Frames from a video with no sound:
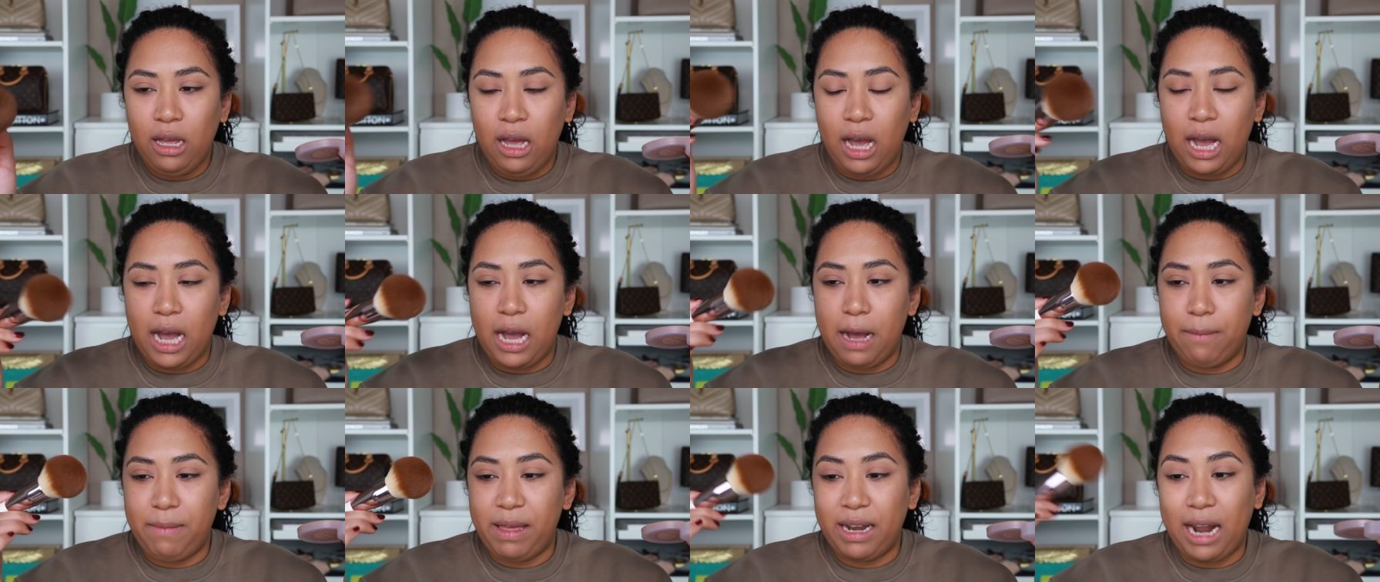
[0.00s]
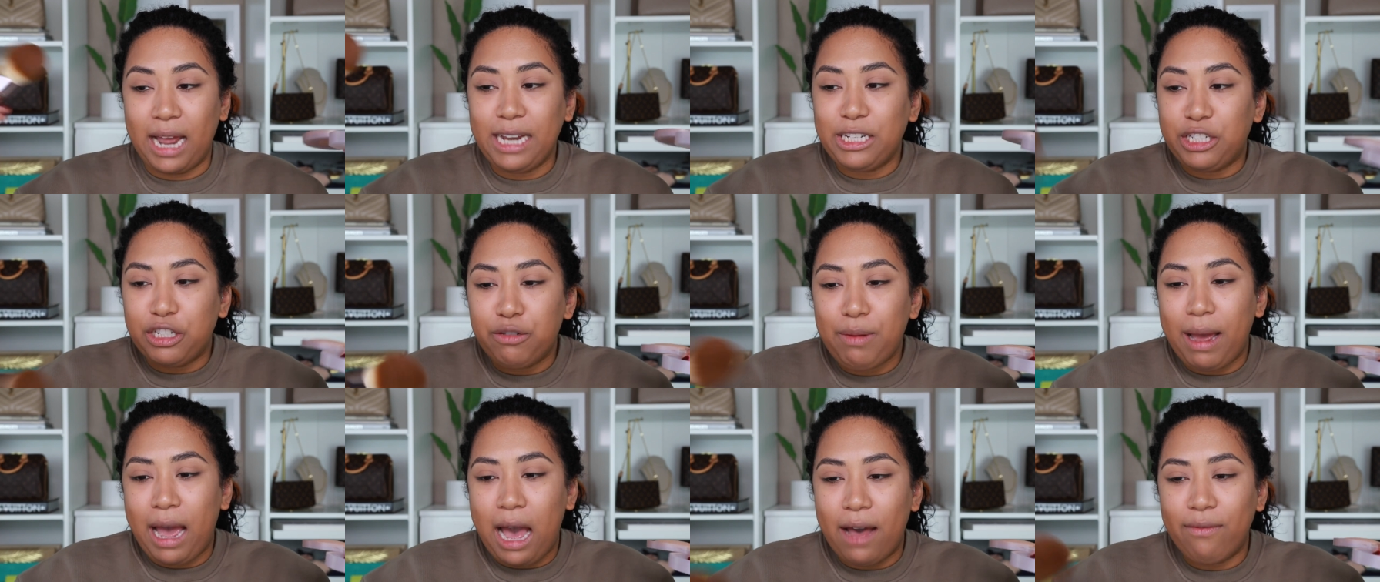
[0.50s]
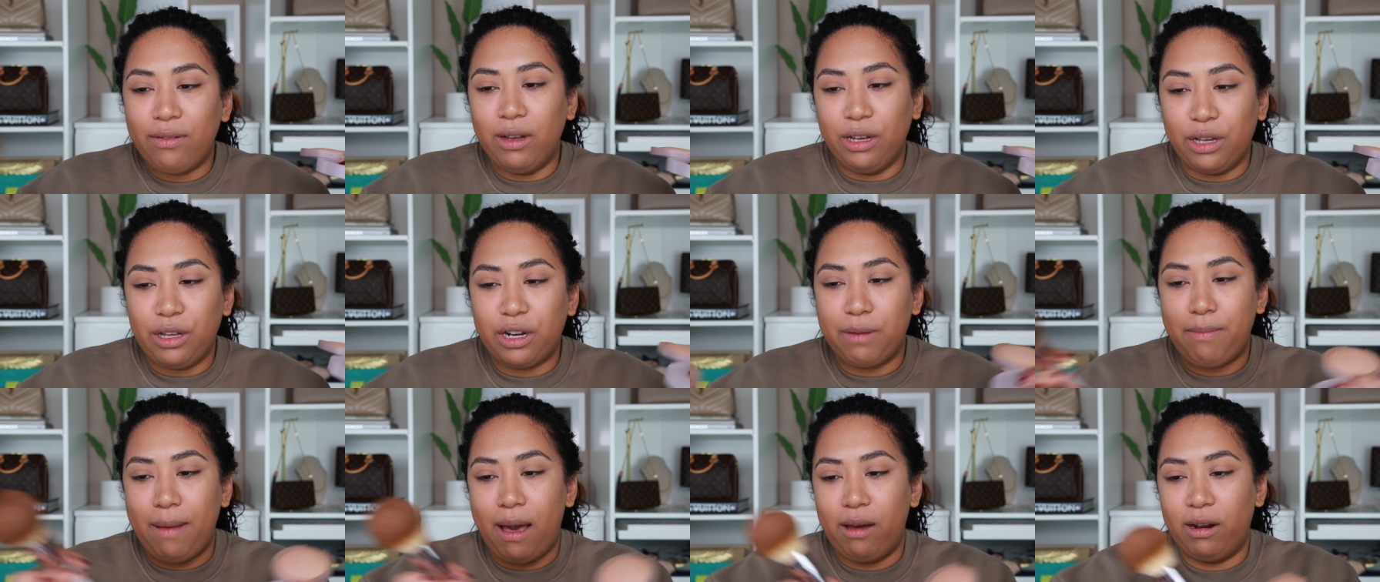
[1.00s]
Um, and I do have a
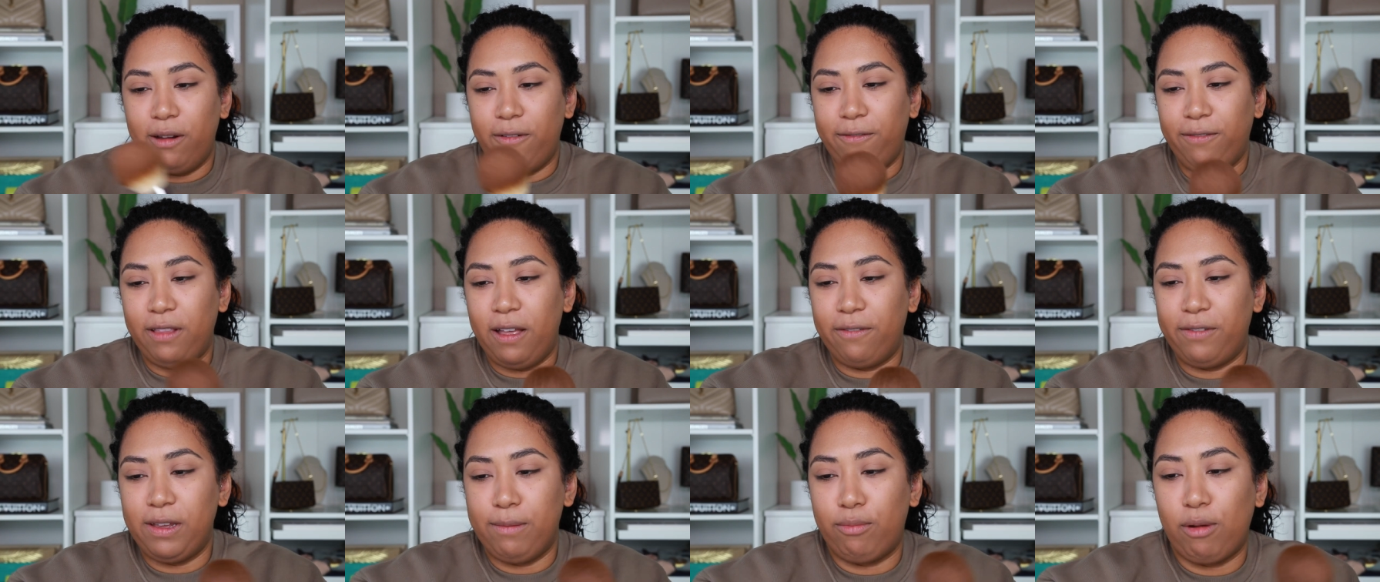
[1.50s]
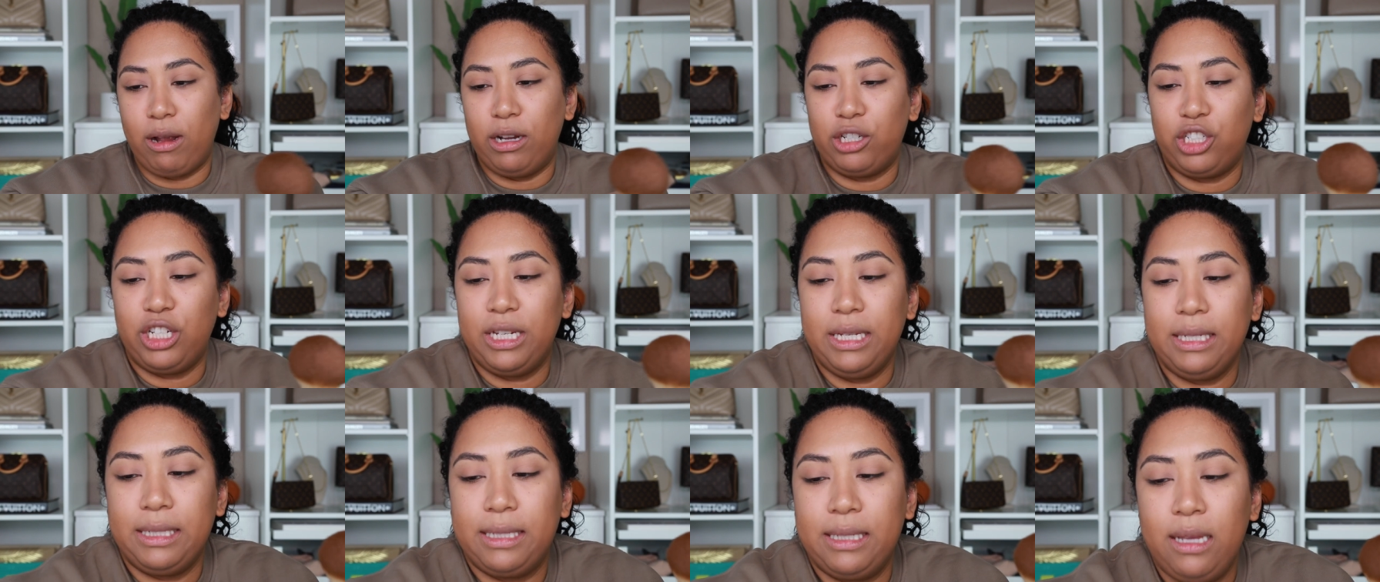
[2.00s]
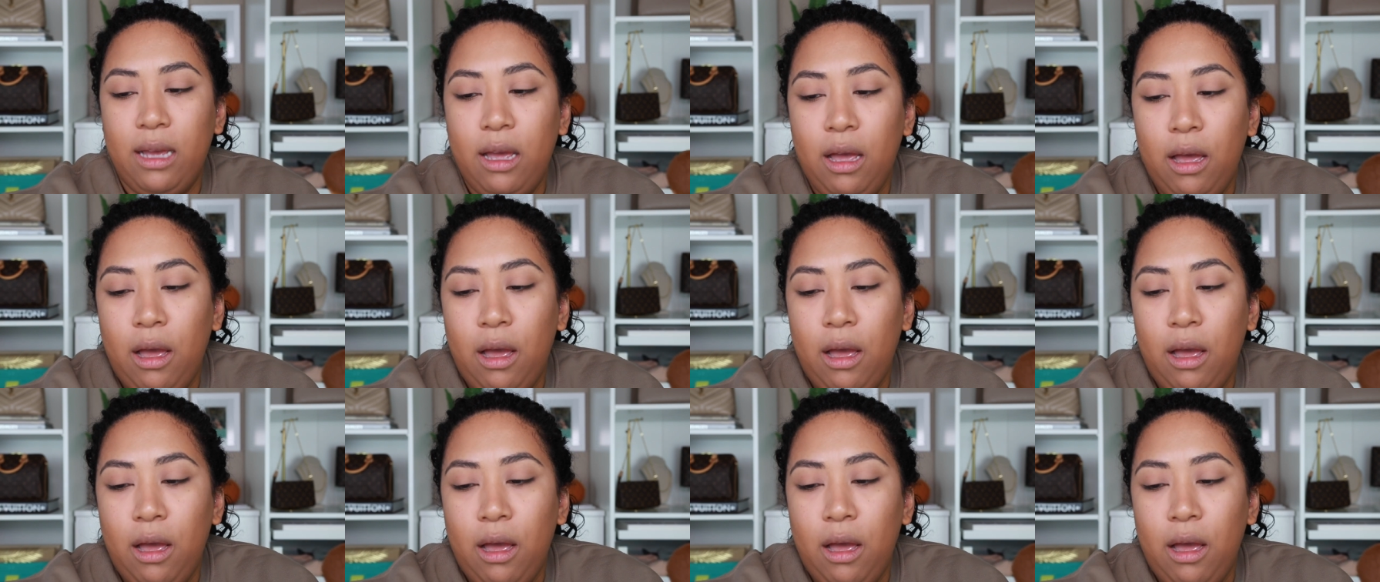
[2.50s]
good amount of fluffy brushes,